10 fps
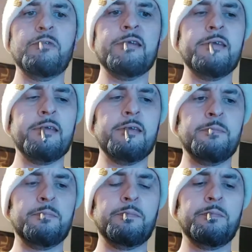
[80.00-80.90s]
reading it
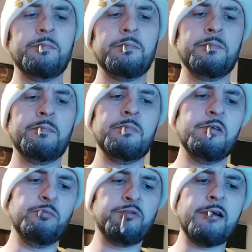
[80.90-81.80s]

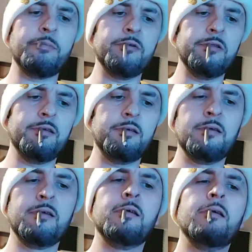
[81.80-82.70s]
improperly.
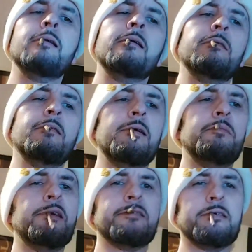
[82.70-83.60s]

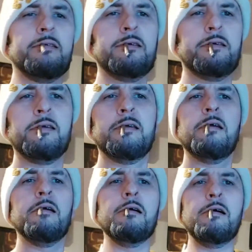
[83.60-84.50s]
Right? Basically
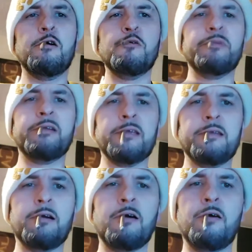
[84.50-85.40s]
opening
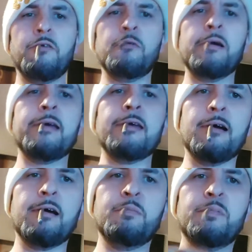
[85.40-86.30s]
it all the way
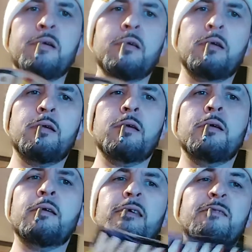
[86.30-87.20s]
up,
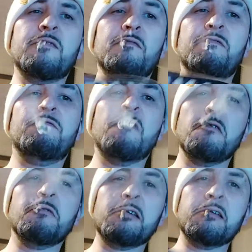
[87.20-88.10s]
even
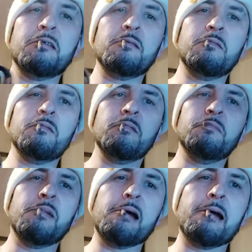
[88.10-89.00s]
folding it
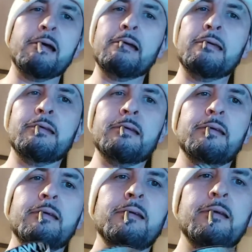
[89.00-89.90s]
behind
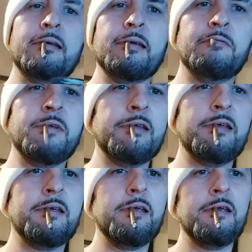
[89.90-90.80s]
and
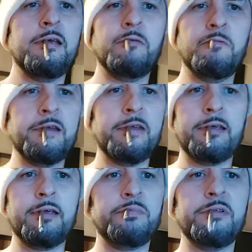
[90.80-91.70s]

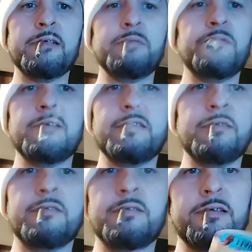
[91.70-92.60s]
reading it. Please
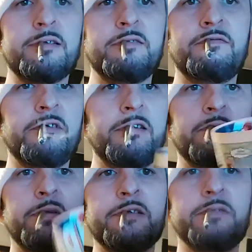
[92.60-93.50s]
don't do this if you
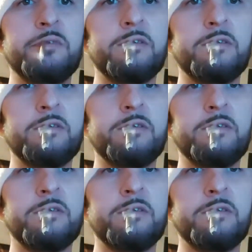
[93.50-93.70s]
care about your